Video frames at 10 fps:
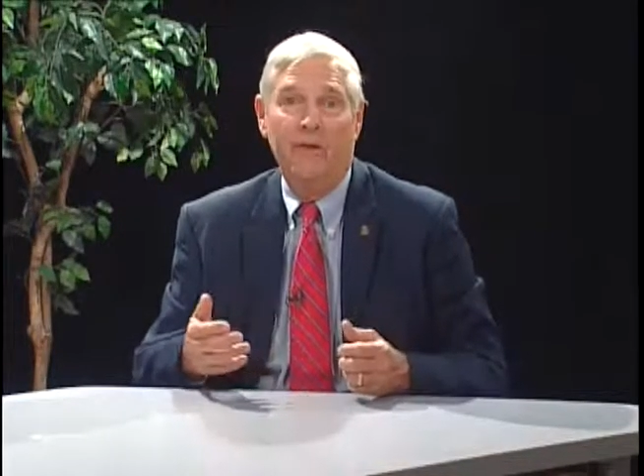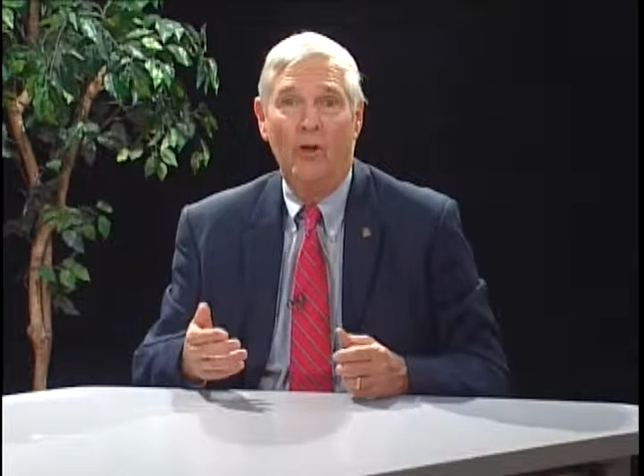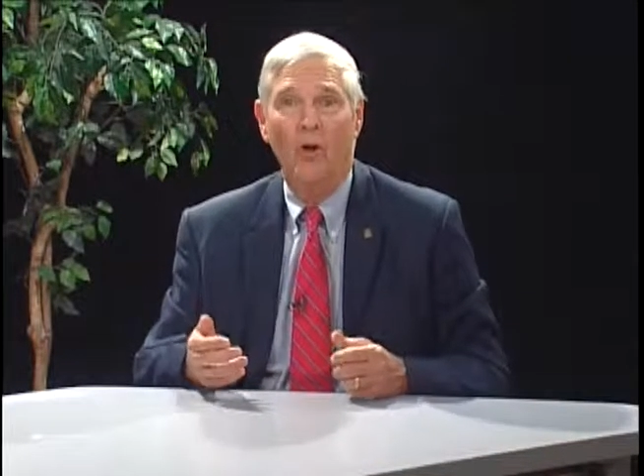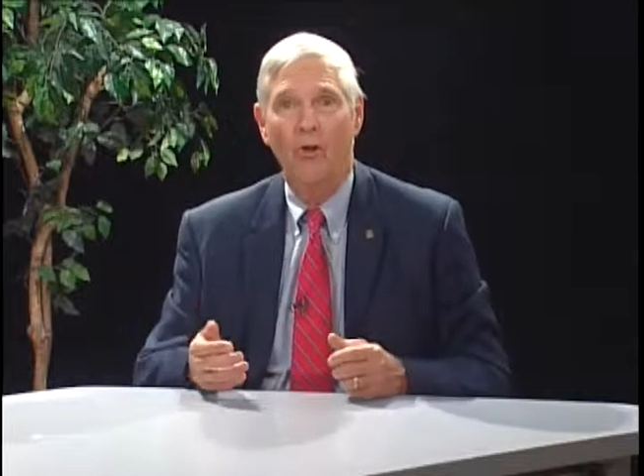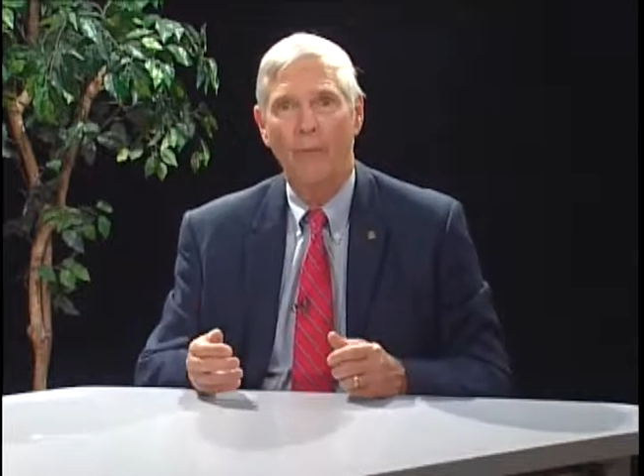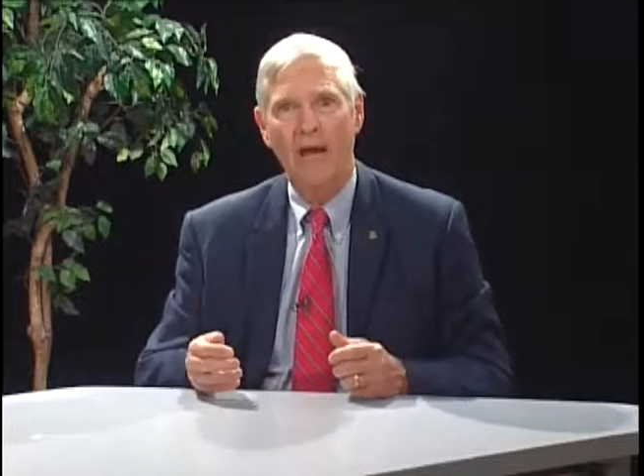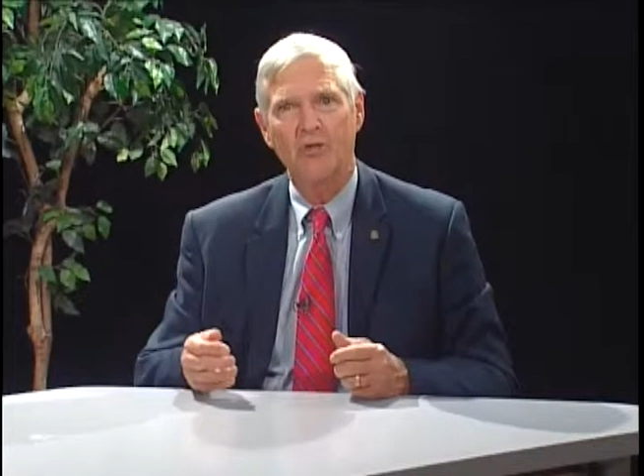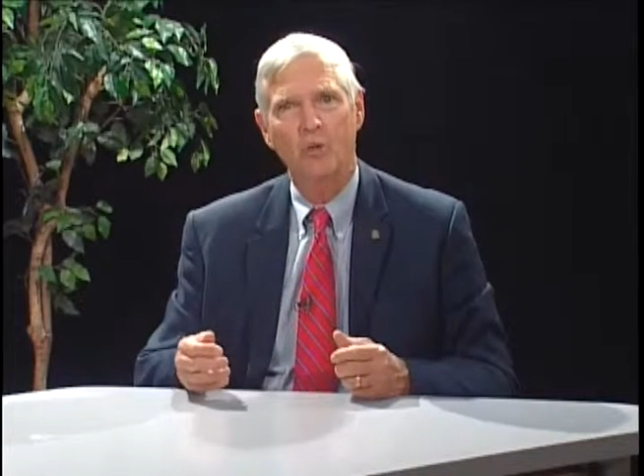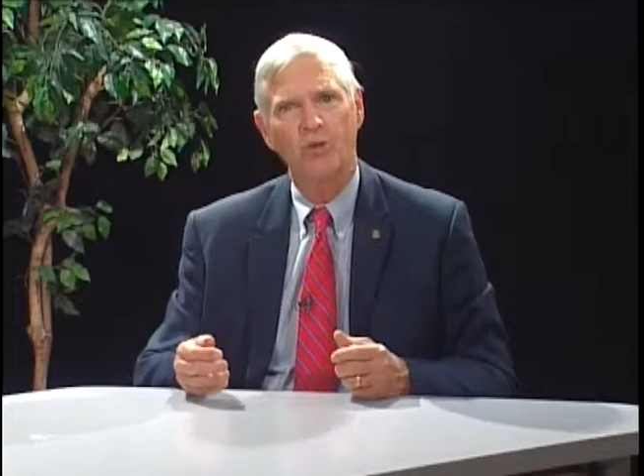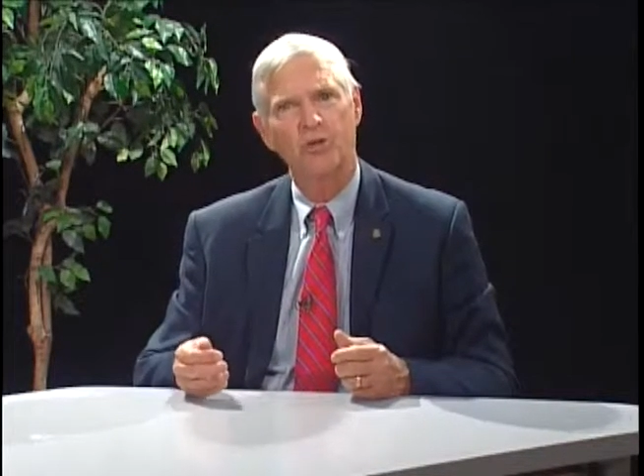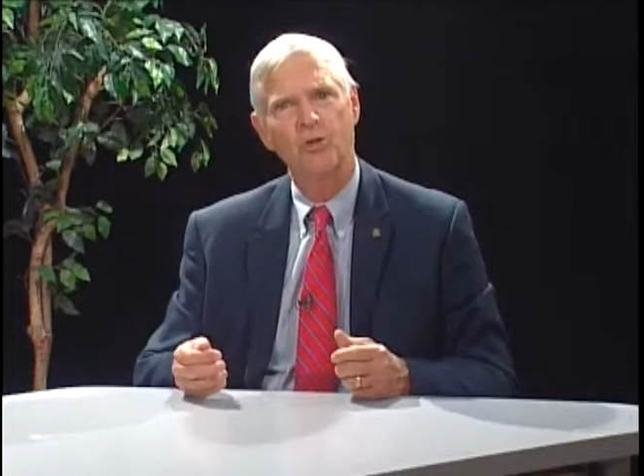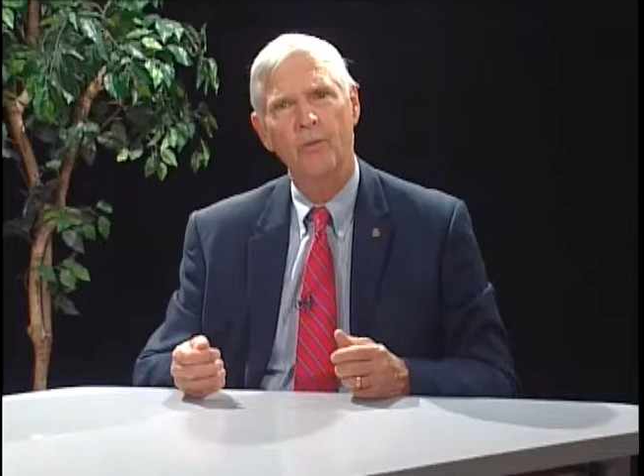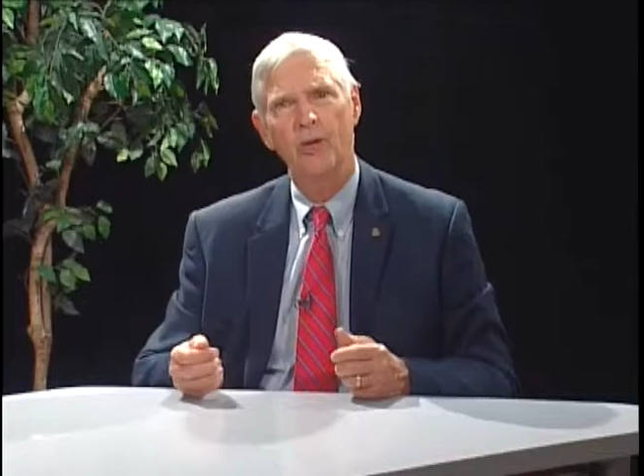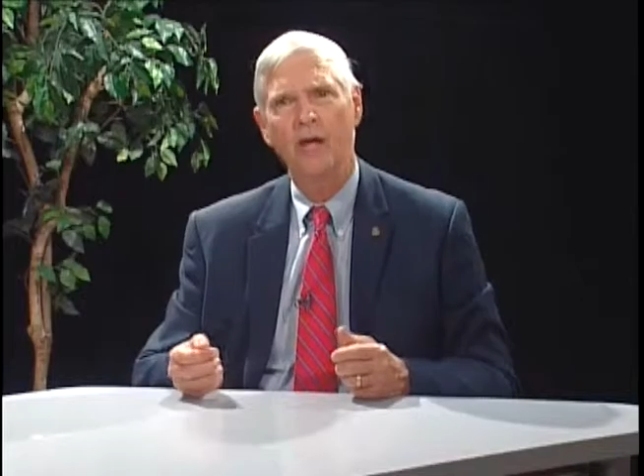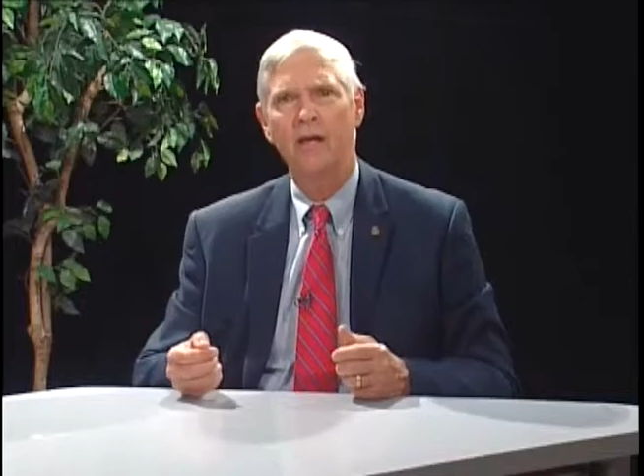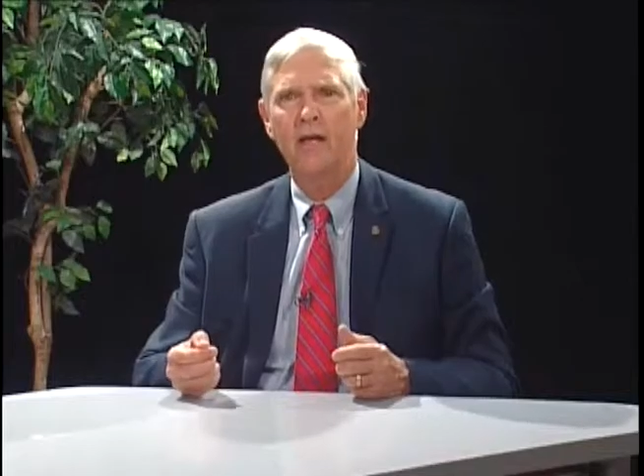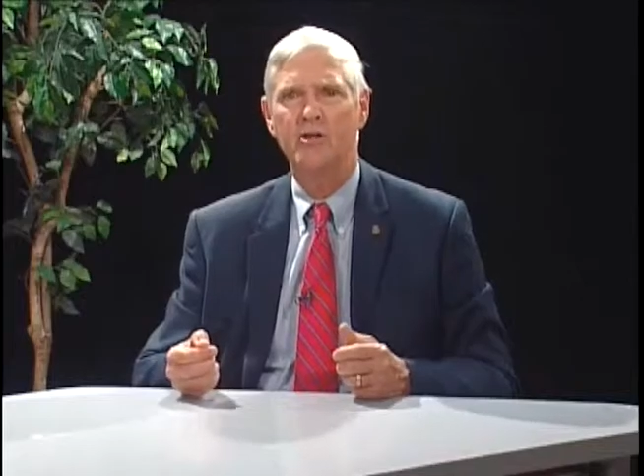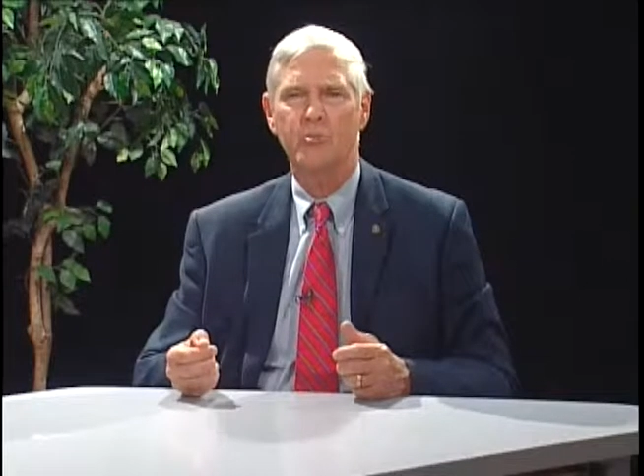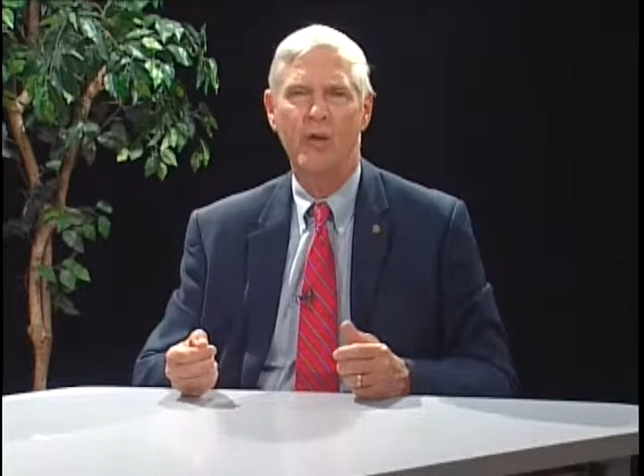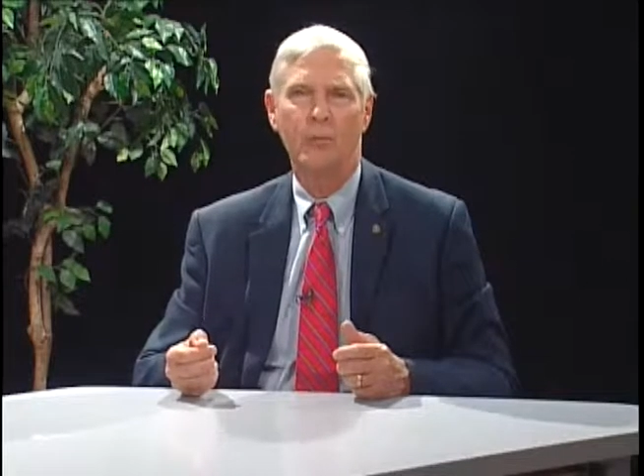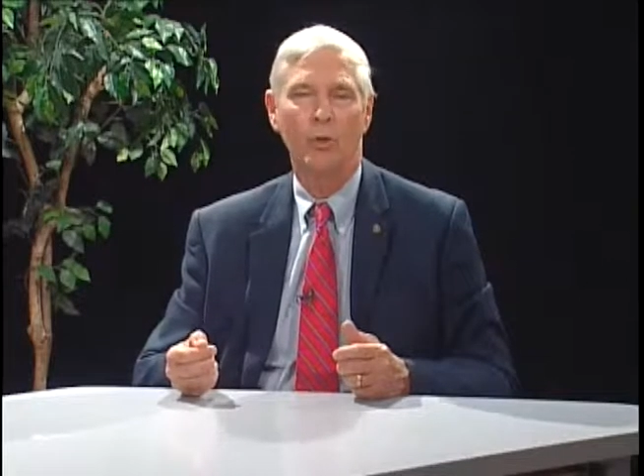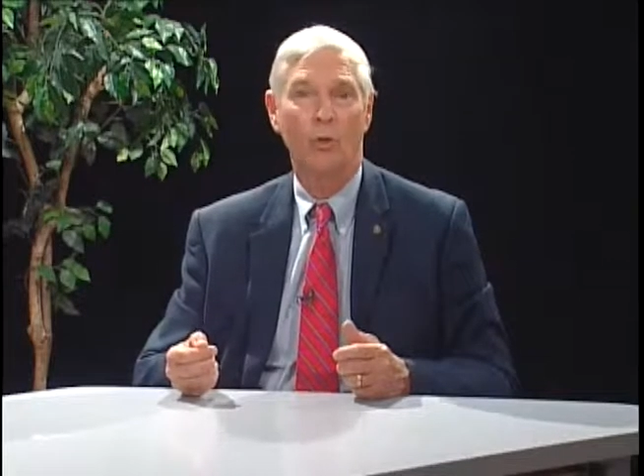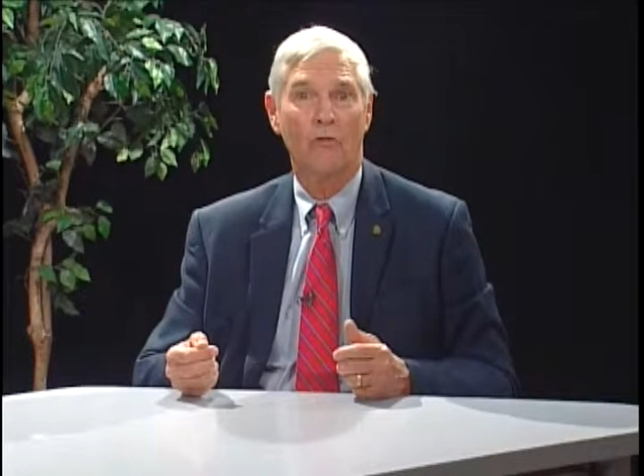you know, you might as well discriminate against people